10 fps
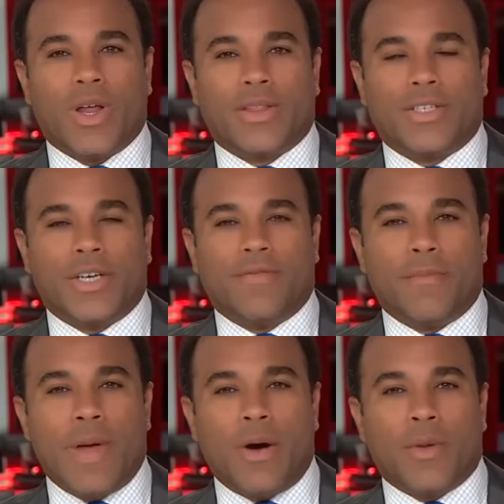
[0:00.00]
morning, the chief
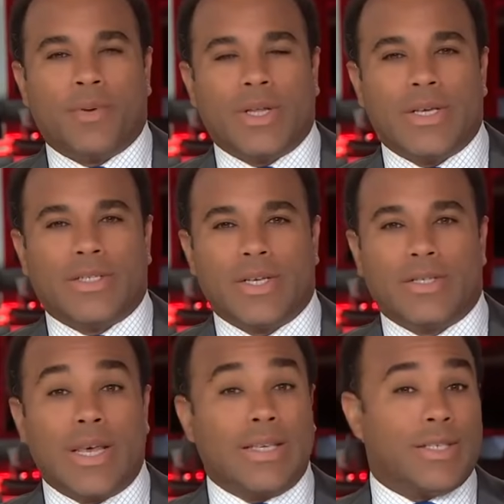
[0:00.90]
of Maui police
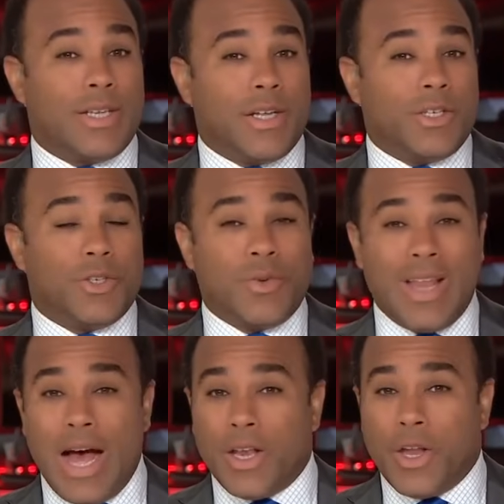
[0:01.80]
says they still do
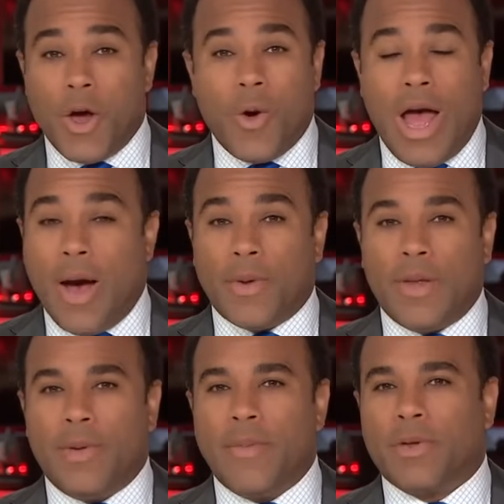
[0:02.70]
not know how many
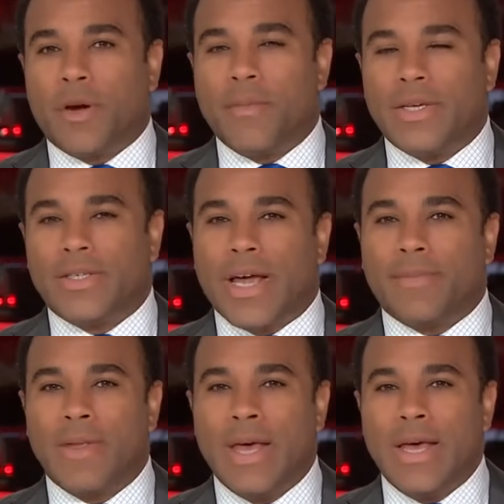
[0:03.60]
people are
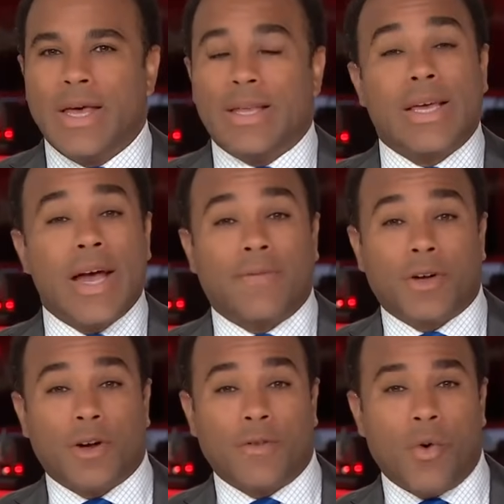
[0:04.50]
missing, and the
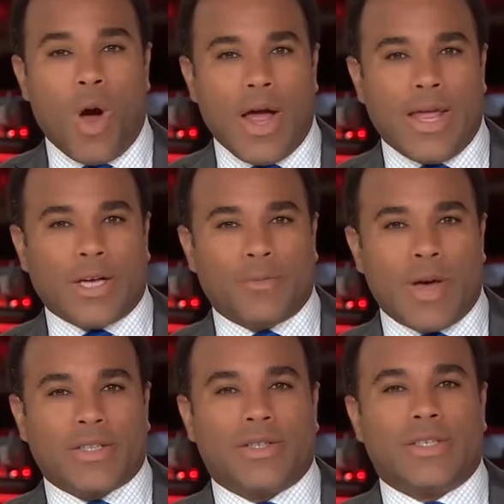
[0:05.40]
governor of Hawaii
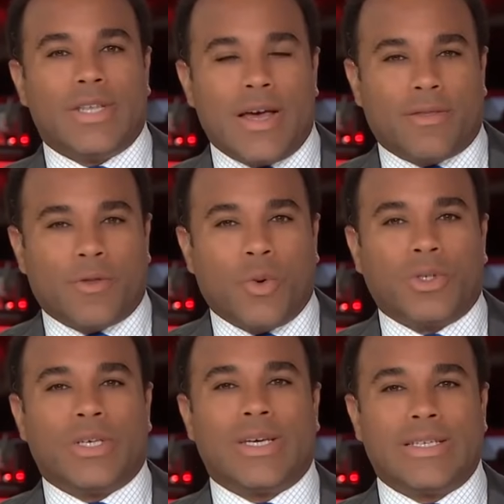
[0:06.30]
expects the death toll
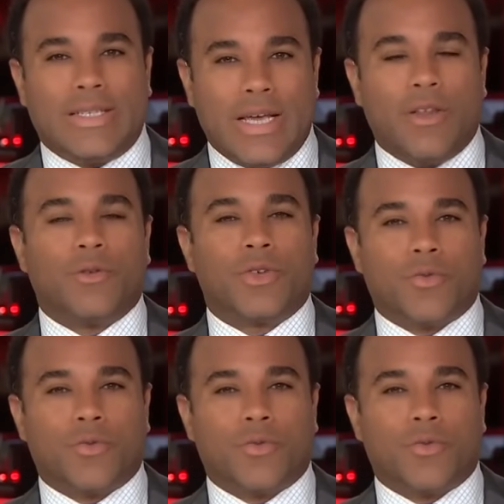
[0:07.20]
to continue to